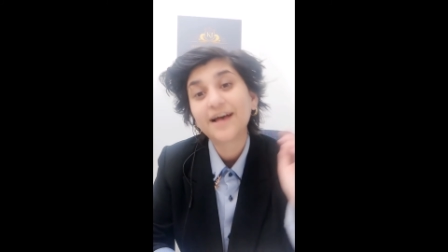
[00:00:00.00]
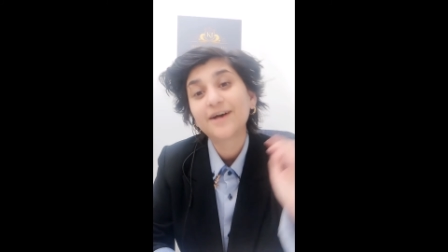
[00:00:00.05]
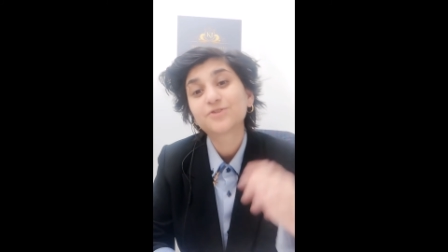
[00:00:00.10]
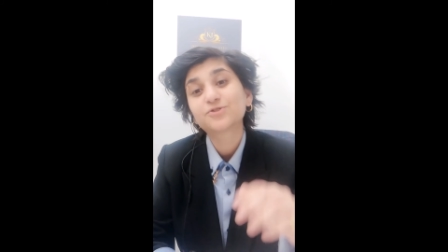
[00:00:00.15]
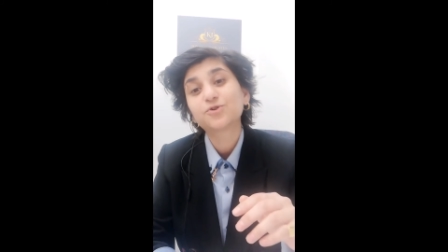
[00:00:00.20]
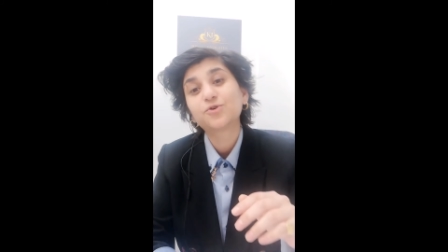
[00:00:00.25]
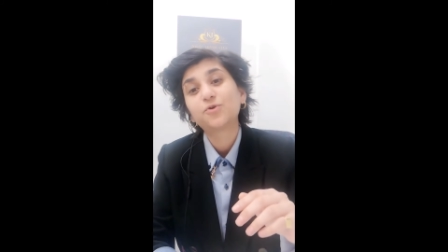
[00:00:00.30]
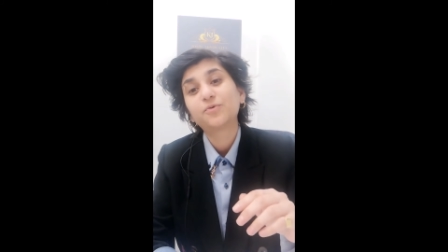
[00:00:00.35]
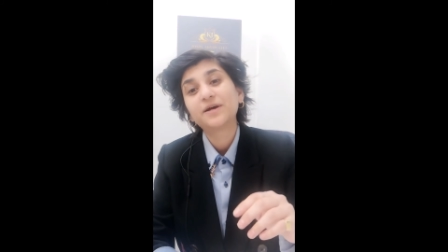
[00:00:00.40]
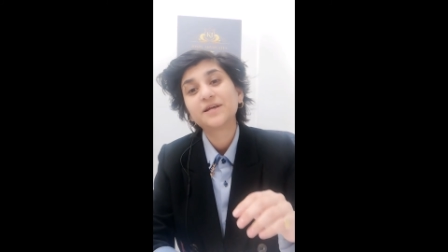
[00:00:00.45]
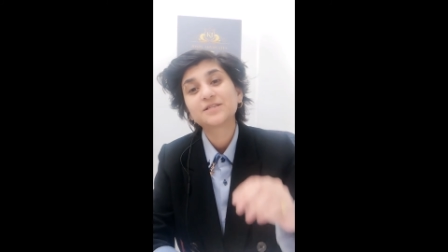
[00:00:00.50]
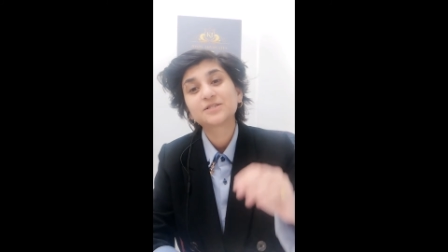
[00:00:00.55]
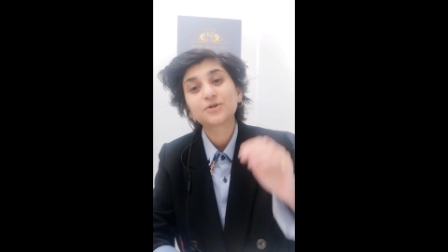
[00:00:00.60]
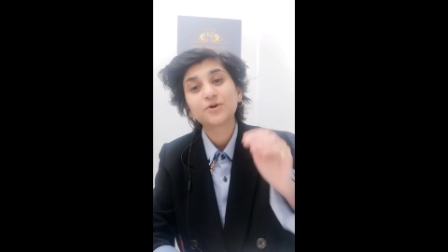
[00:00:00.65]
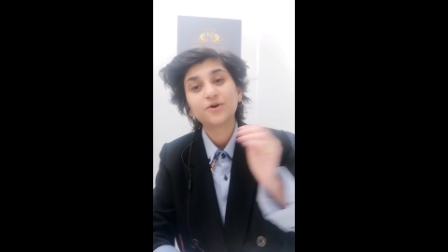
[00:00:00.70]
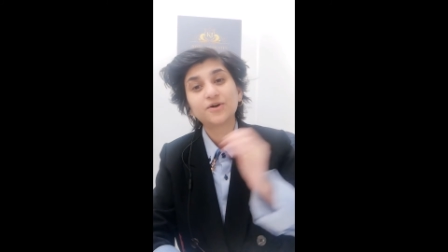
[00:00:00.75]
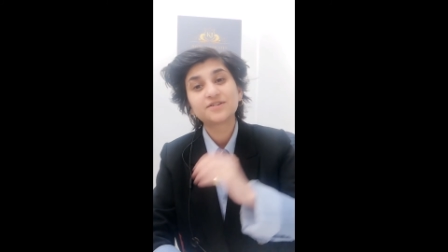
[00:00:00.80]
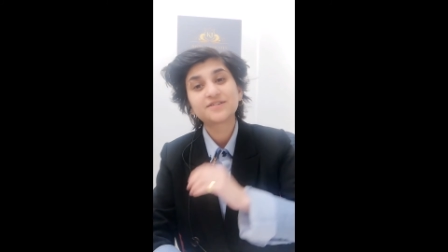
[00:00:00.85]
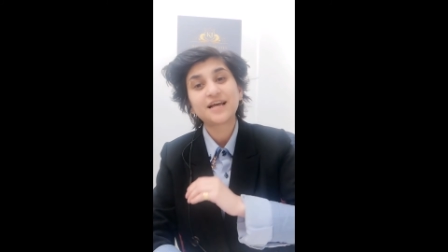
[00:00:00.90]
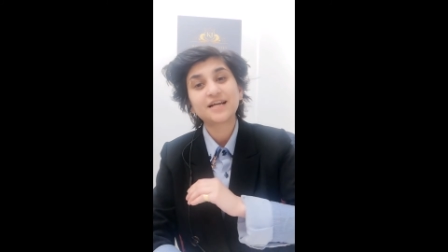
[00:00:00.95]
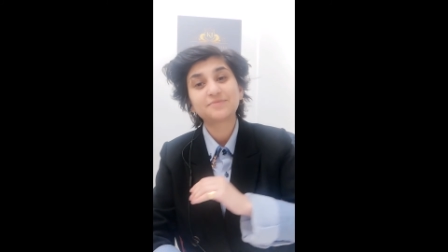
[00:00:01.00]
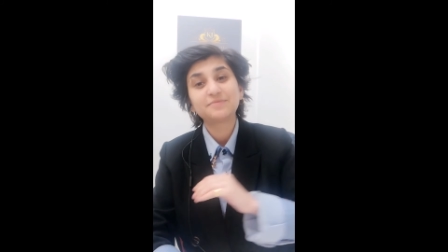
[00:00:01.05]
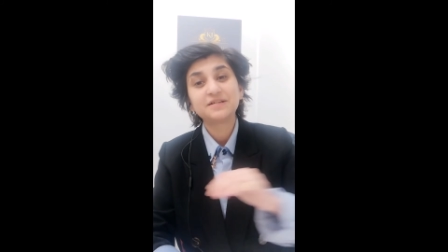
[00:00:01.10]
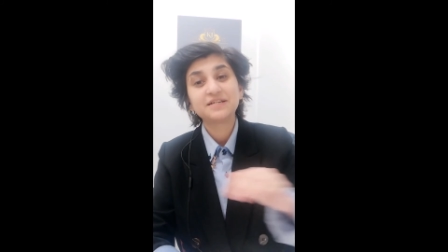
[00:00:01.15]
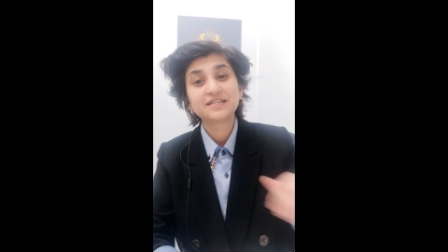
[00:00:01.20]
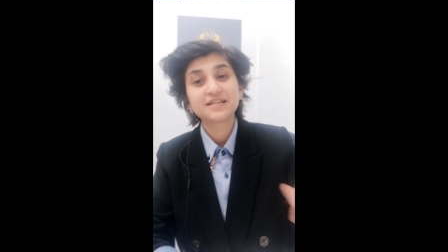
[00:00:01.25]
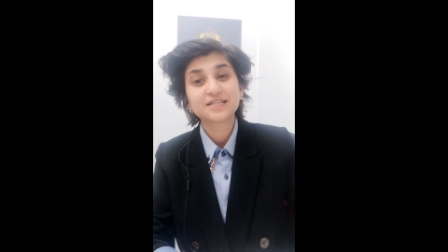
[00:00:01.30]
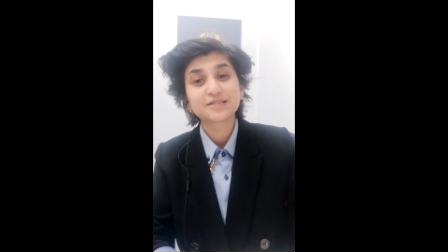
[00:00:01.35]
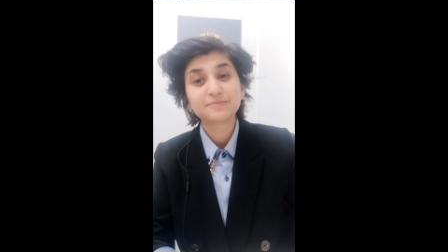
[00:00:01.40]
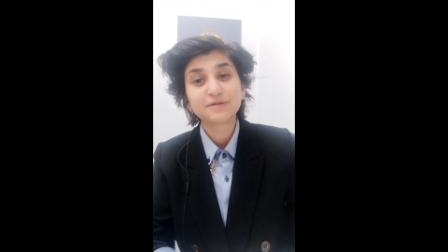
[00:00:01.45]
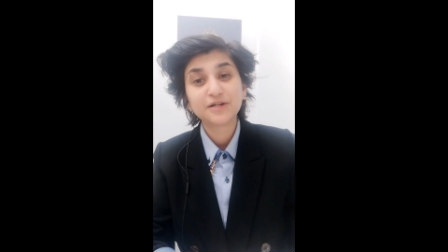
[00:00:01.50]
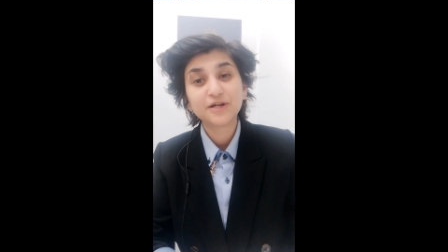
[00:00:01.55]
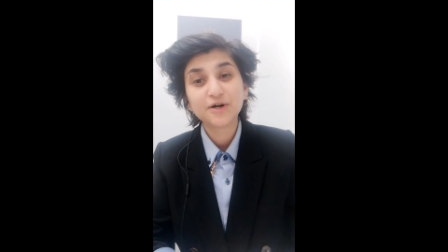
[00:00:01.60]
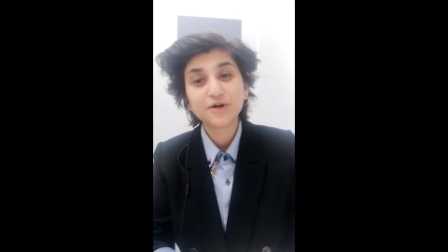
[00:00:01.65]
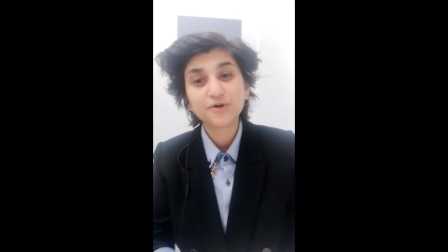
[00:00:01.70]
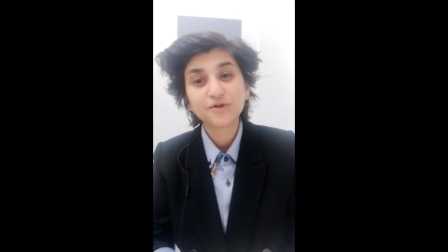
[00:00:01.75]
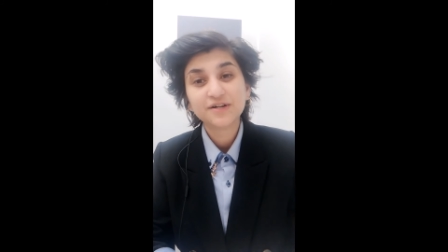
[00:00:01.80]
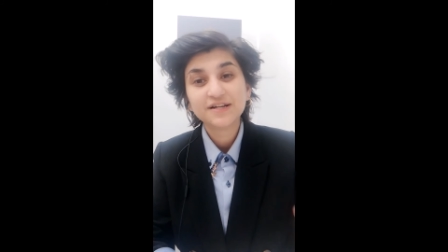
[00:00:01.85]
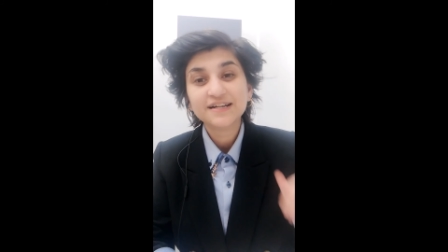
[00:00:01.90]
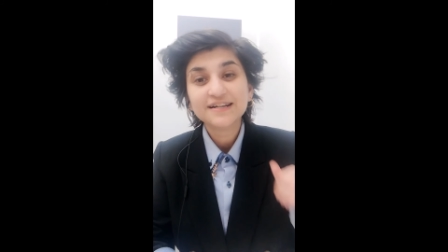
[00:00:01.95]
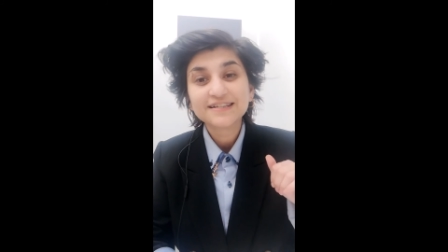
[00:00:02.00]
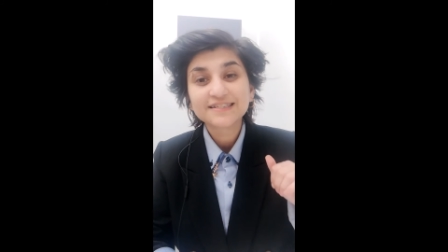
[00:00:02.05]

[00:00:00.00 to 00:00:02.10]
as always, contact details below,